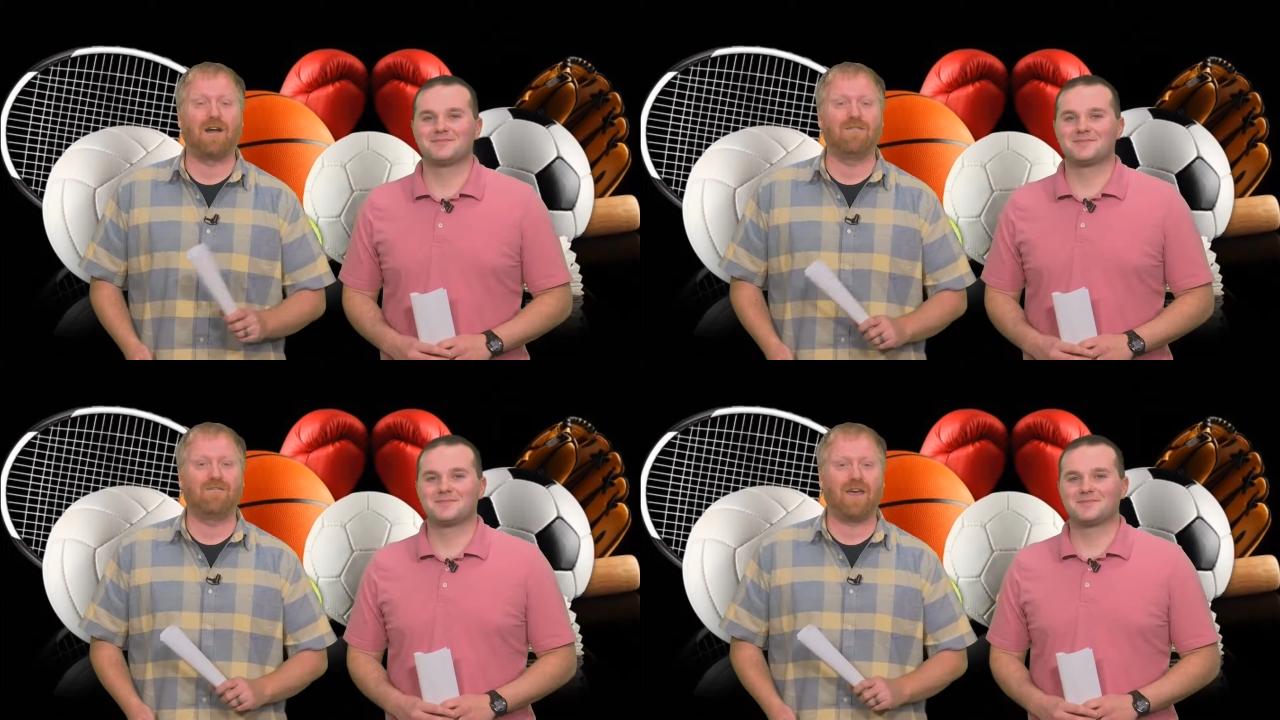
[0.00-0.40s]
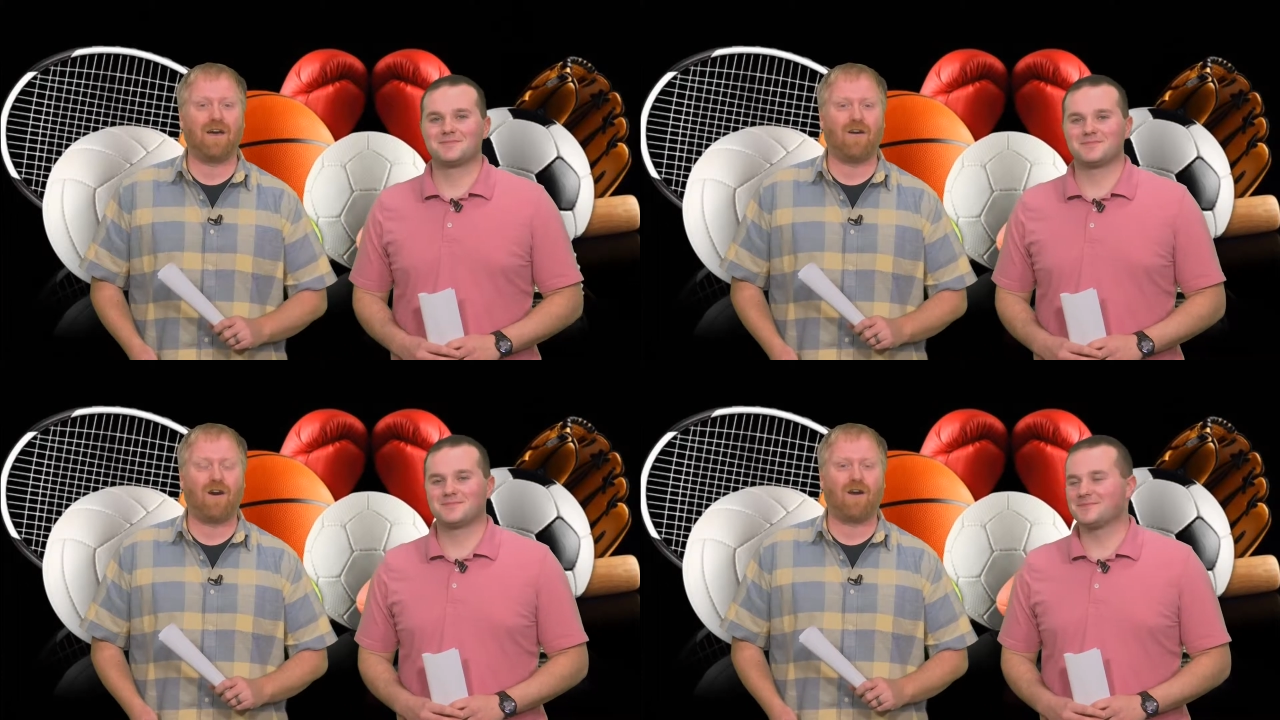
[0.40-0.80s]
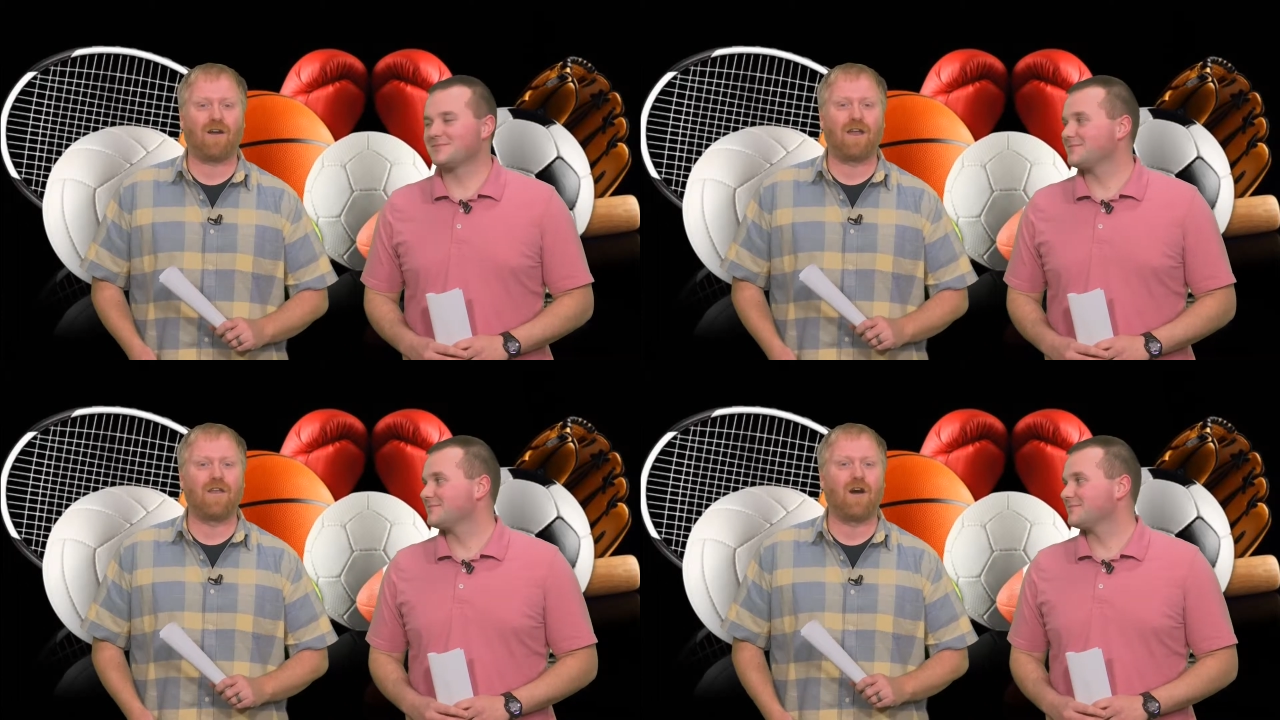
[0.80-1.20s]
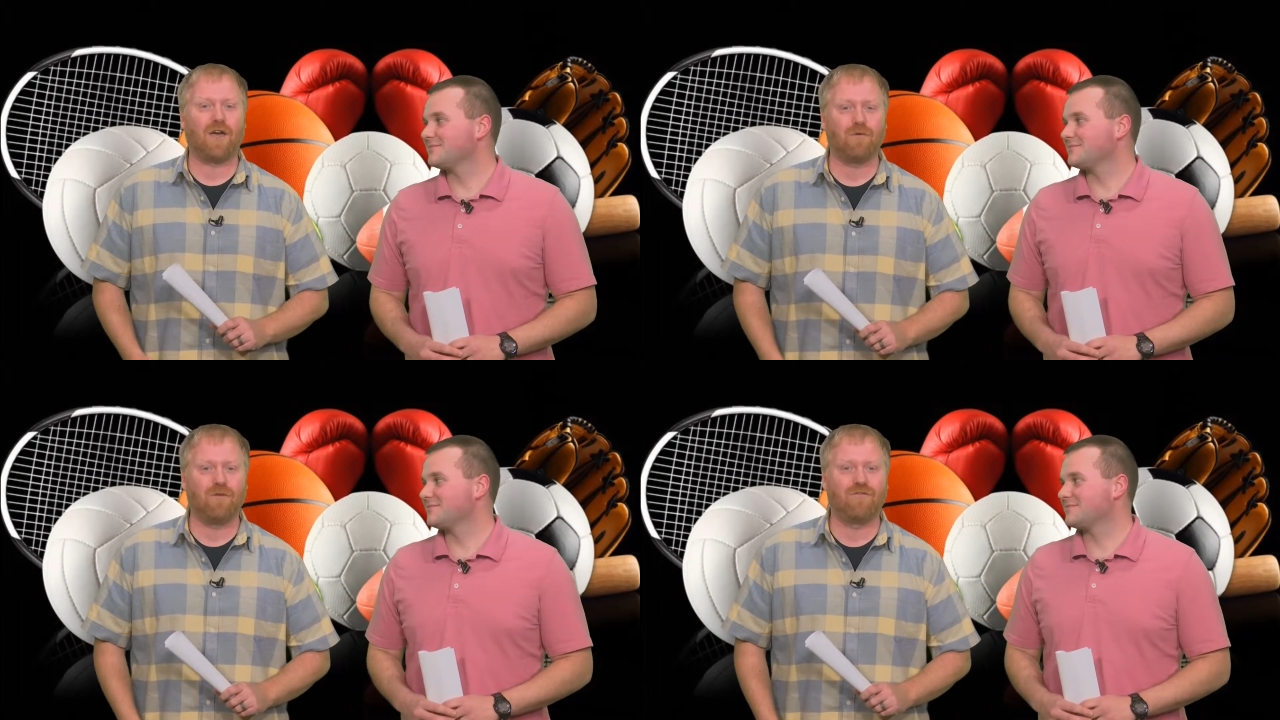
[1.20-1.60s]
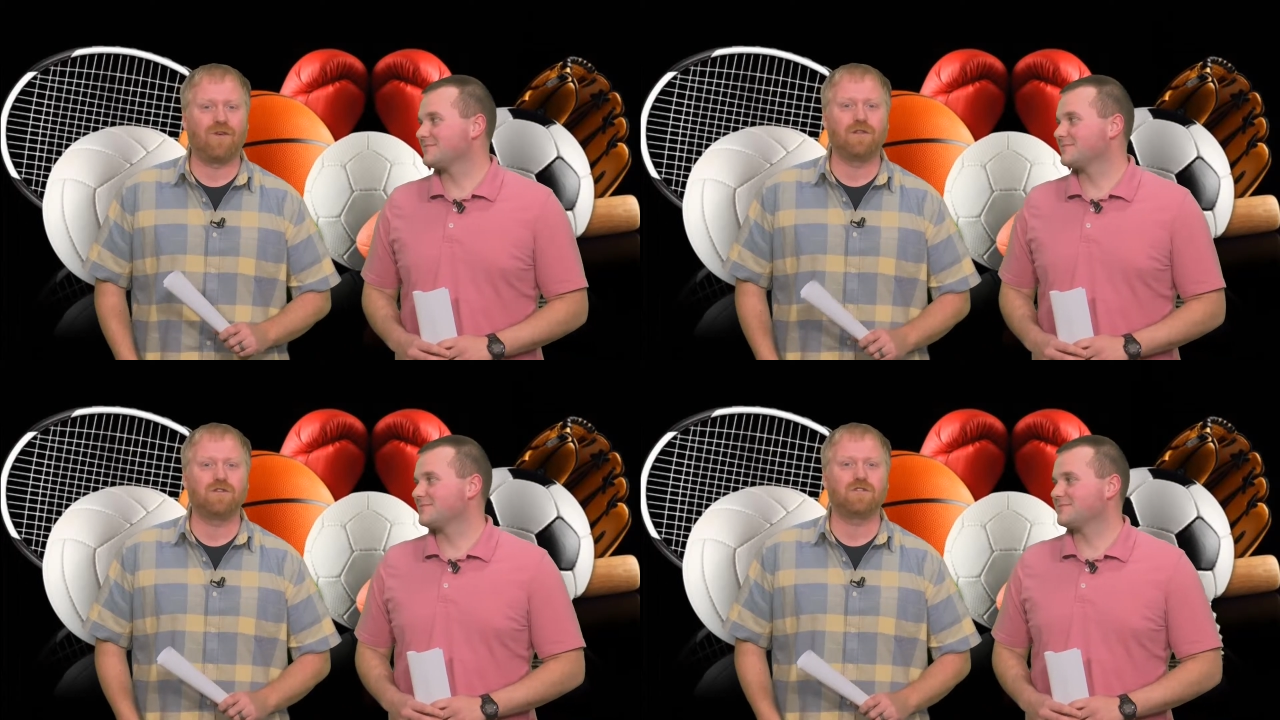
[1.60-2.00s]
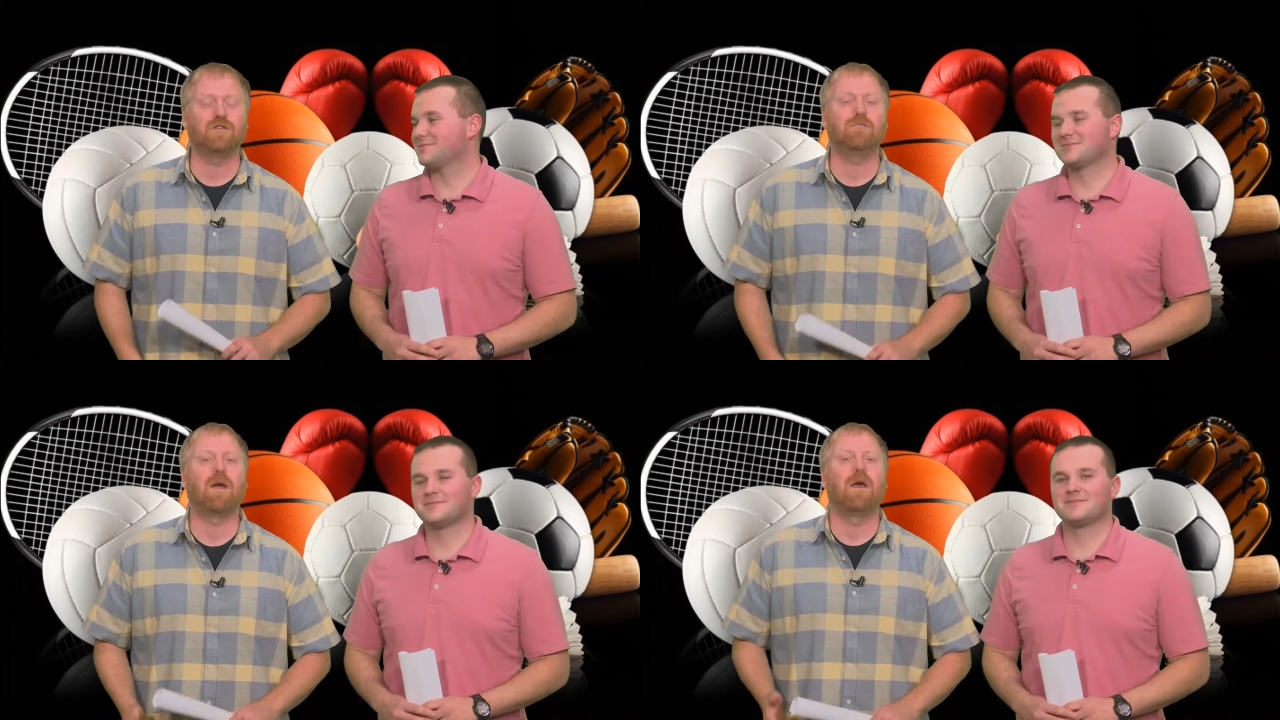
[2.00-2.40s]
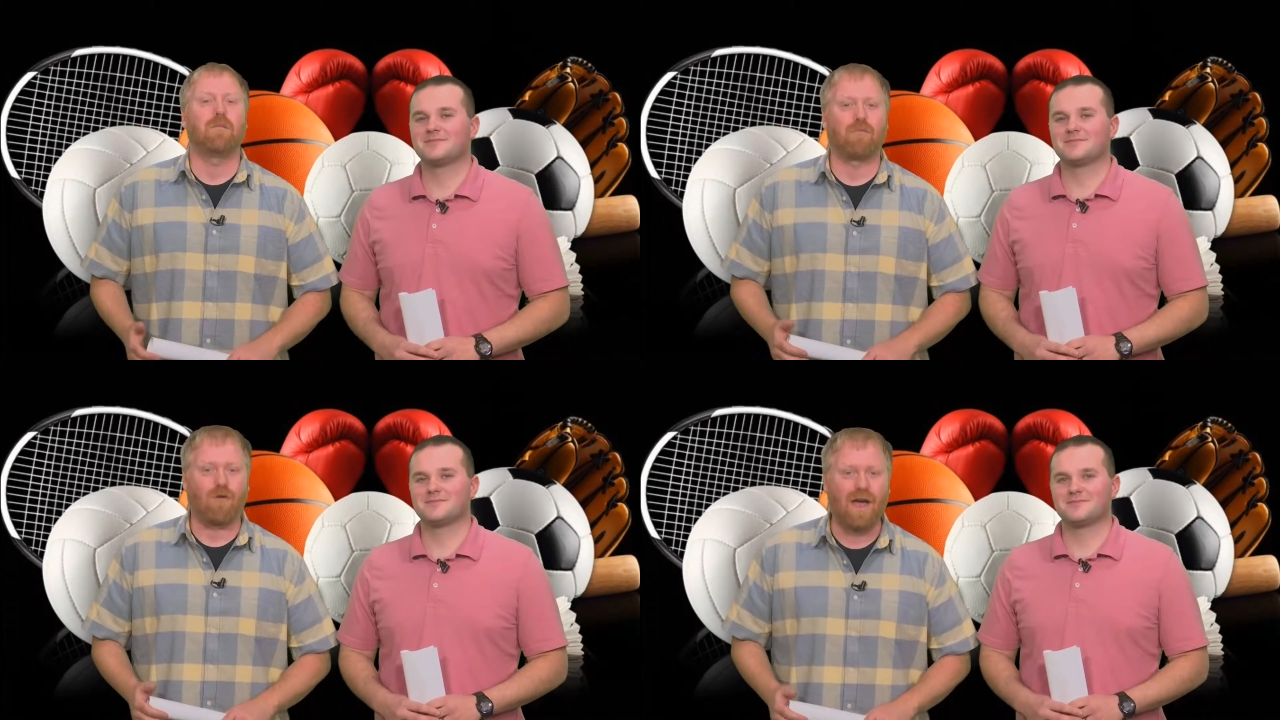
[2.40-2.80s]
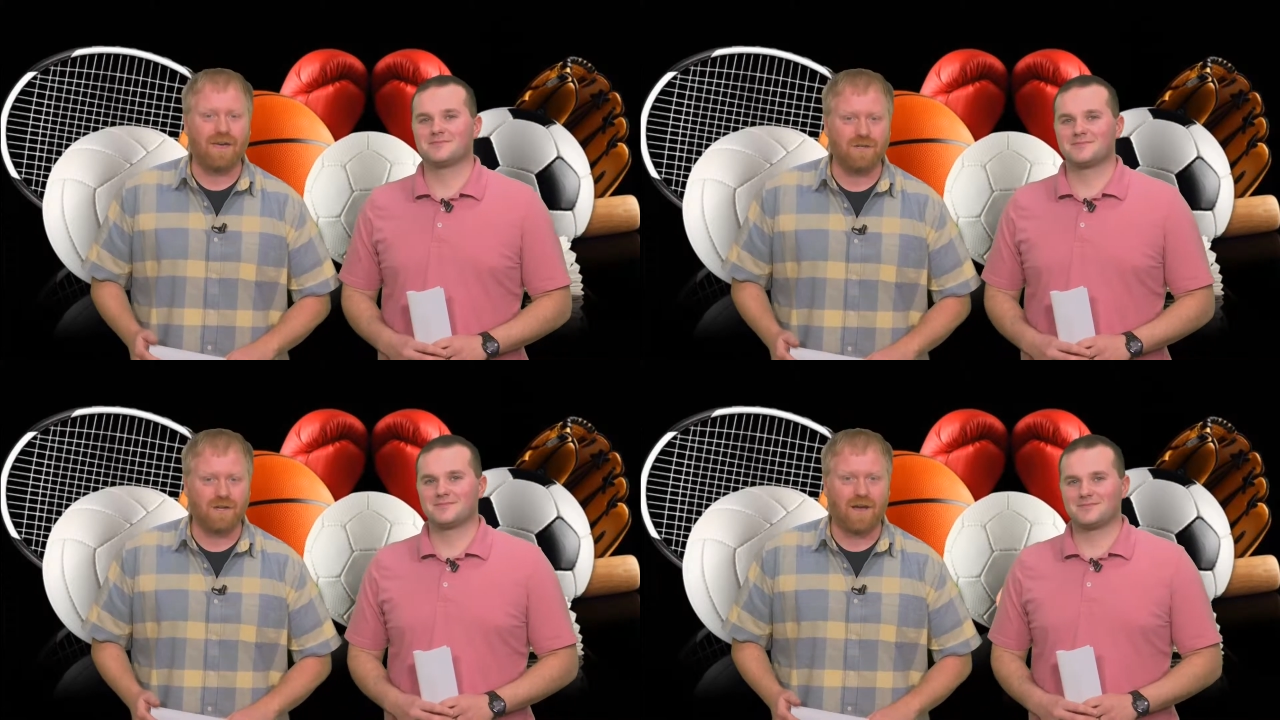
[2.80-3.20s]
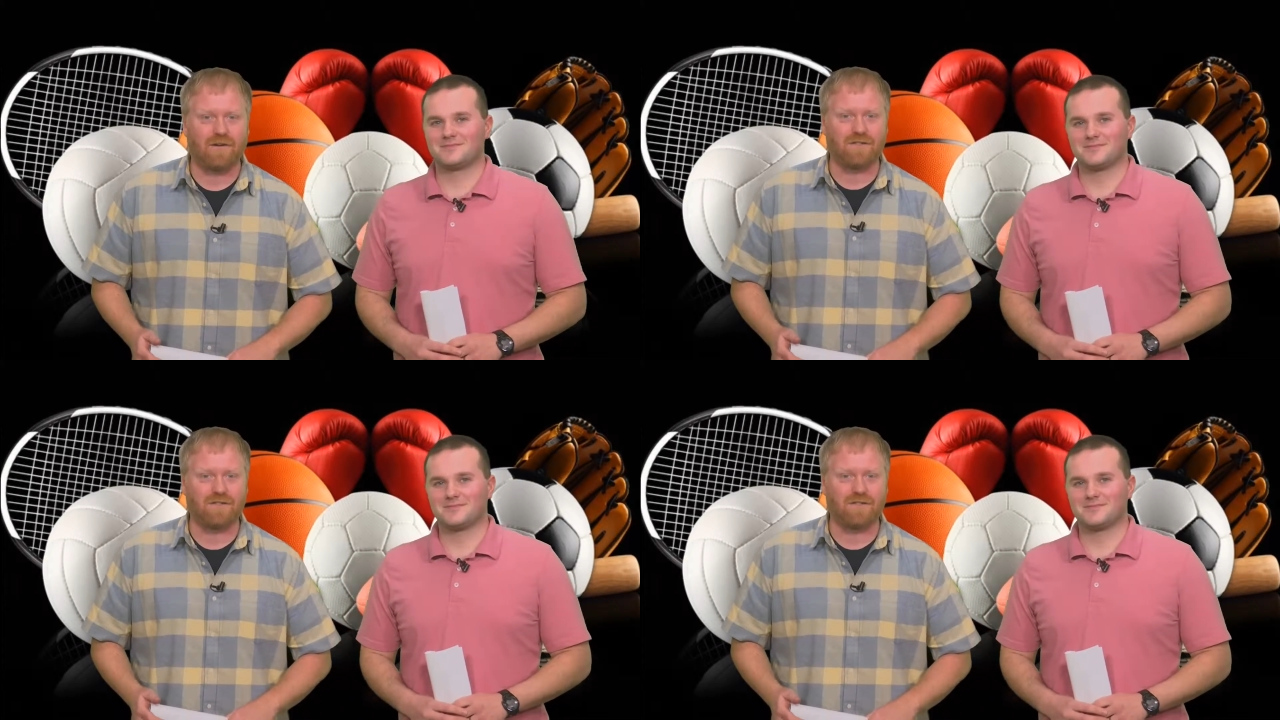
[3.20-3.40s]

Speaker 1: unveil our inaugural Village Soup bracket challenge.